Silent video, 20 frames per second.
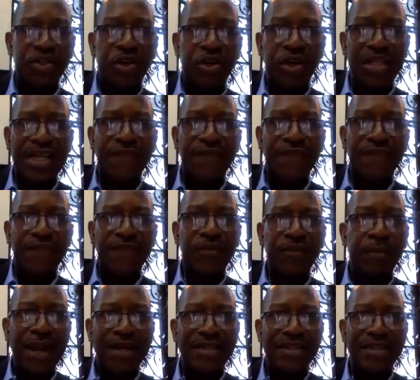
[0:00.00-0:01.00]
young lawyers have
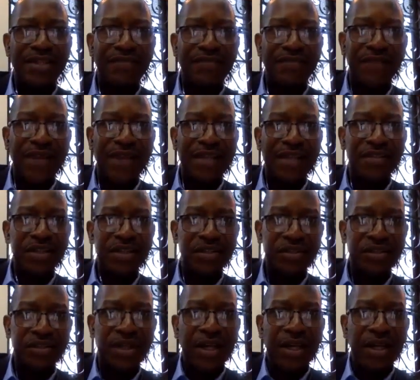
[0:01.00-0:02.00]
comparative
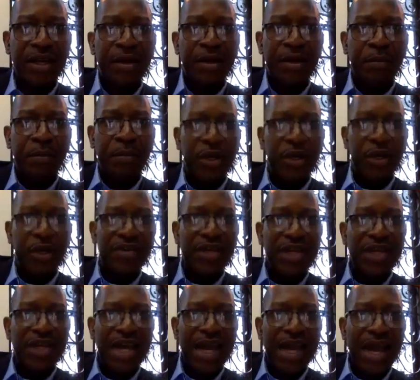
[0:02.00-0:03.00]
advantage. But
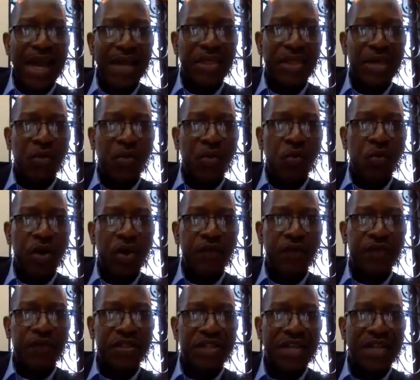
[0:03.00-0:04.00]
generally, I think
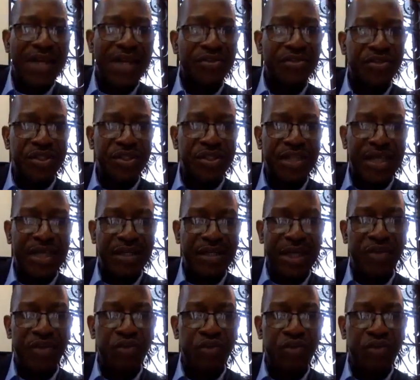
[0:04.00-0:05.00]
one of the challenges,
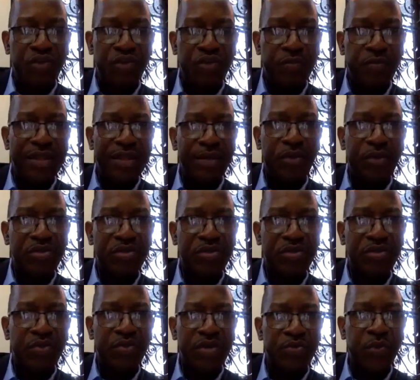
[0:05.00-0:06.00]
and you made the
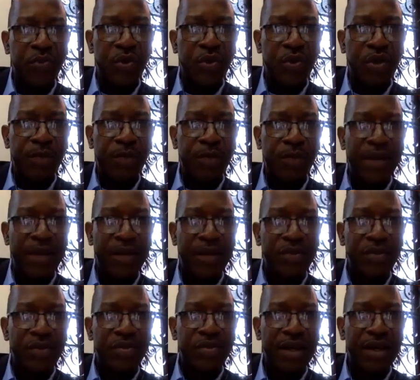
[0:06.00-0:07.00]
point when you spoke
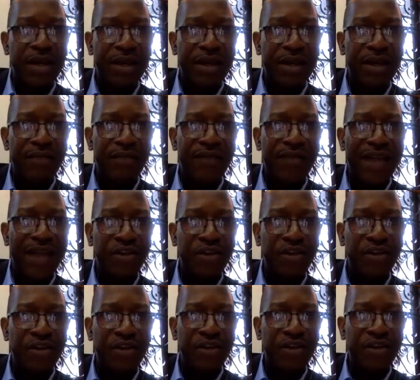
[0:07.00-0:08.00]
about
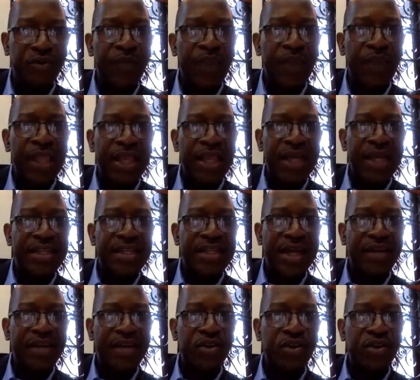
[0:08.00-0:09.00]
values, is
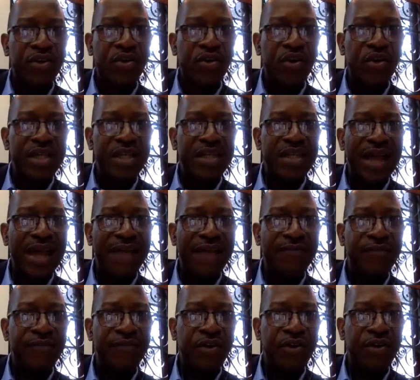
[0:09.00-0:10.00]
that young lawyers
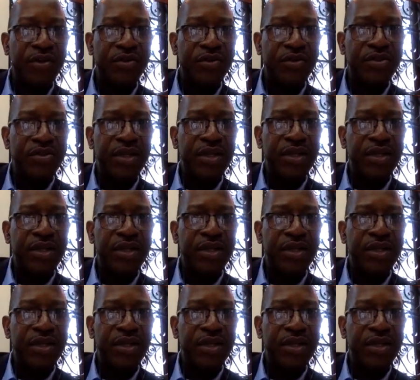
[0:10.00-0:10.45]
have not